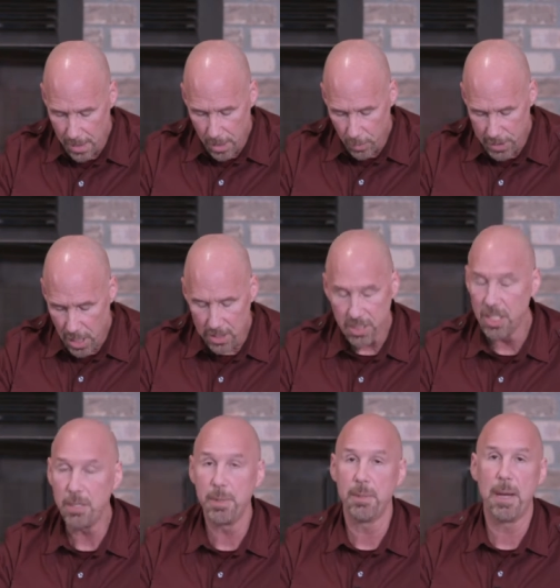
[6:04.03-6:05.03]
We talked a
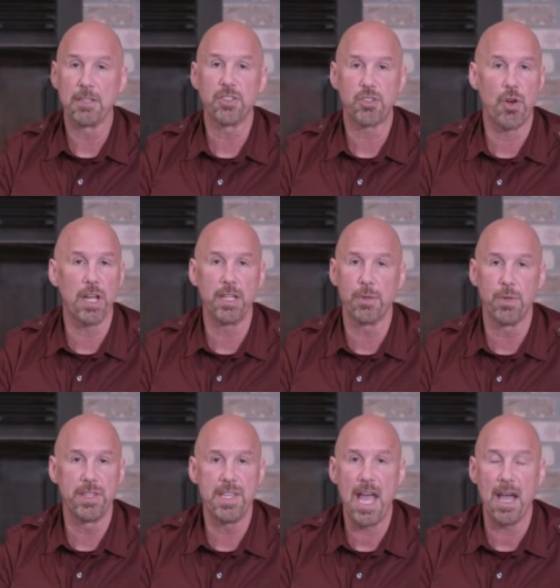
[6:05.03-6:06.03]
little bit about struggling
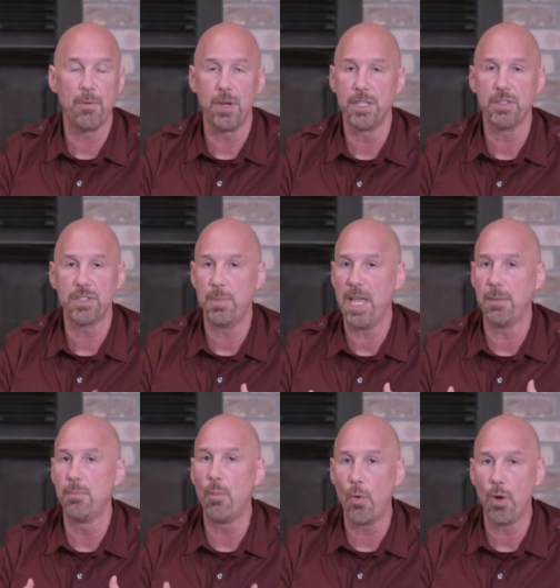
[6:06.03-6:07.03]
with debt. When you
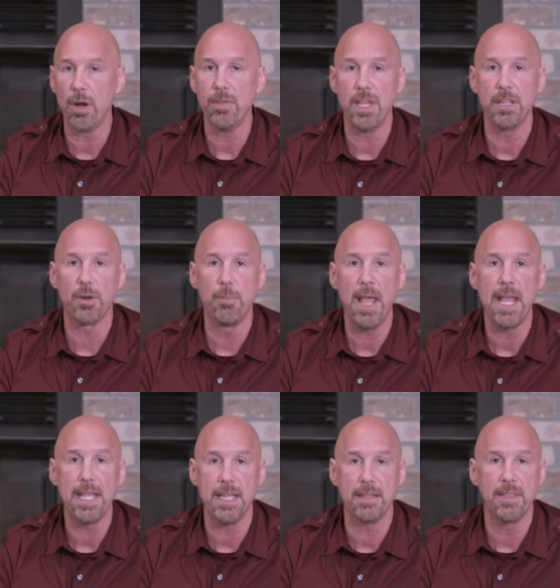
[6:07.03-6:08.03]
spend more than you're
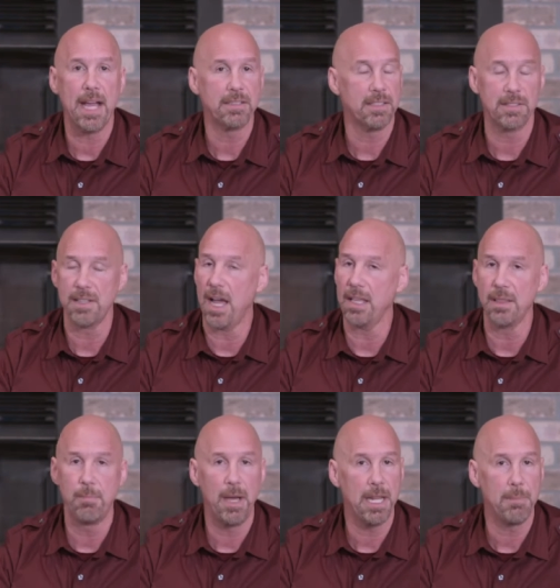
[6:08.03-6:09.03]
making, that's a sign
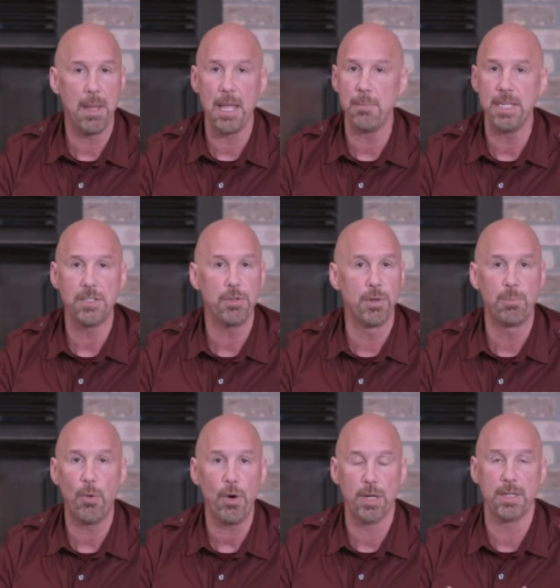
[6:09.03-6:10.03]
that money may be too
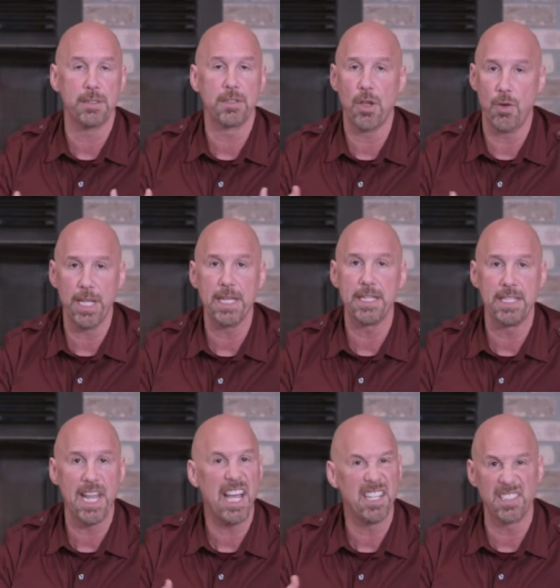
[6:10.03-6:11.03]
important. Going into
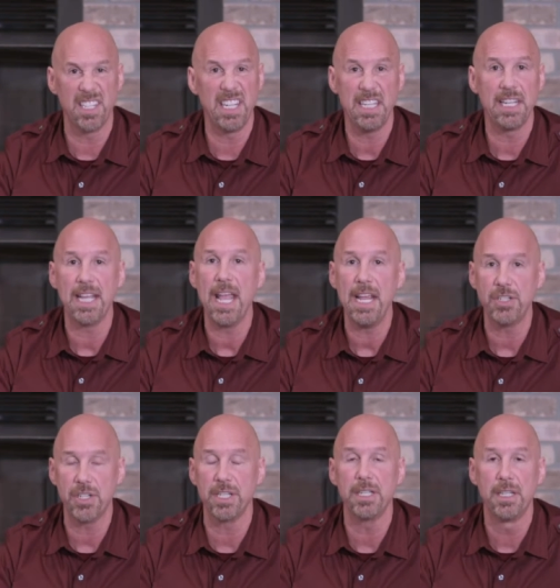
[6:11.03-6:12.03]
debt is an
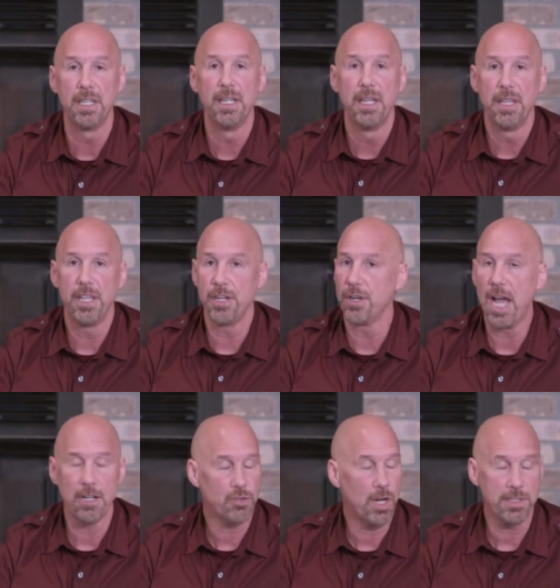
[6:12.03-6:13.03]
indication that you're
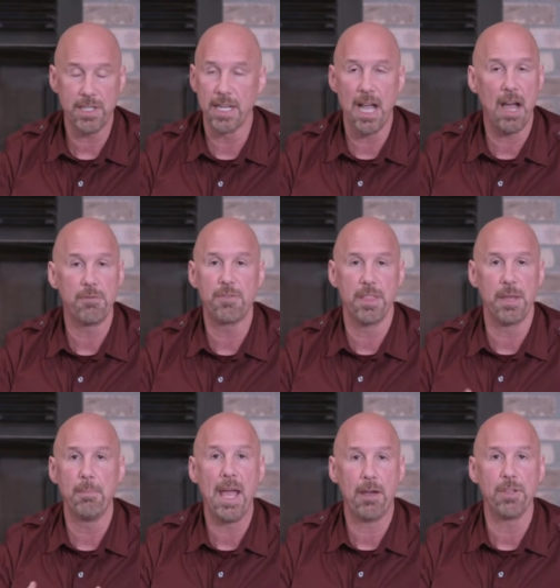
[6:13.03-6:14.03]
not trusting God for the
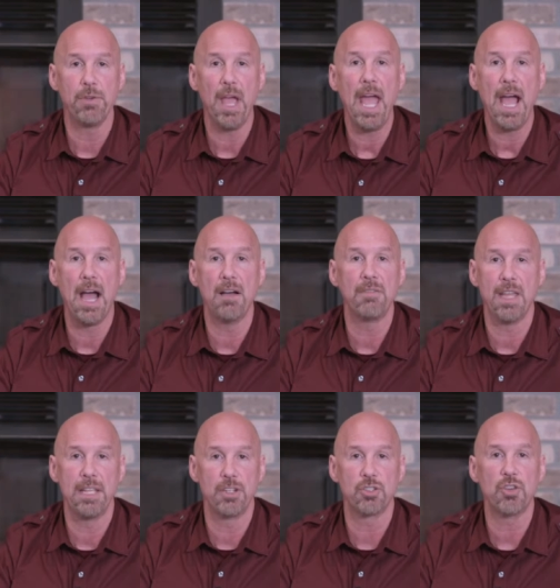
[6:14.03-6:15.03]
amount you have
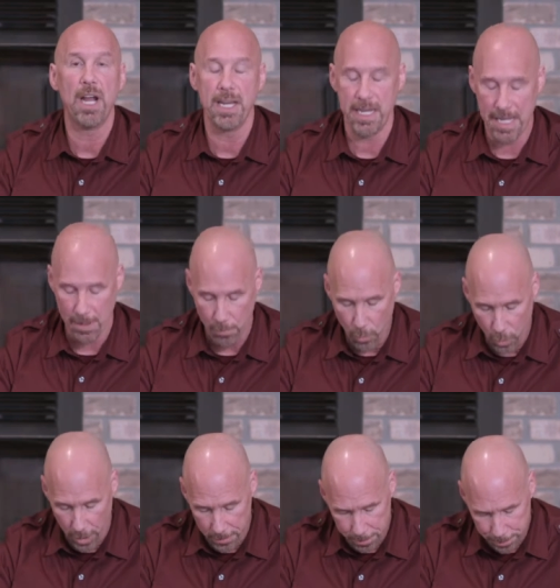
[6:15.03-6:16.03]
and you're trying to get
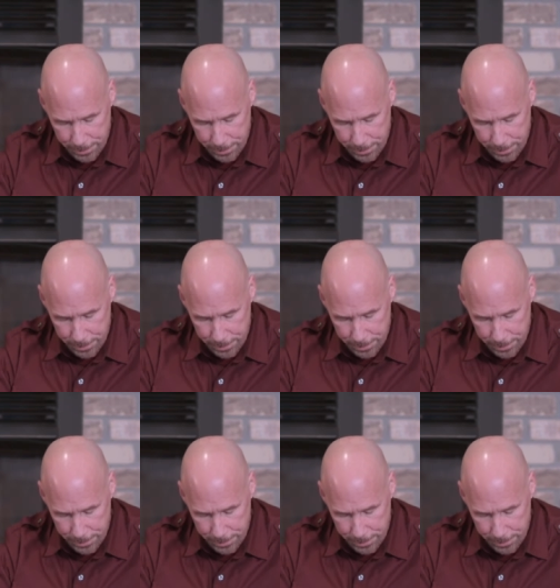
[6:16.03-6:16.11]
more.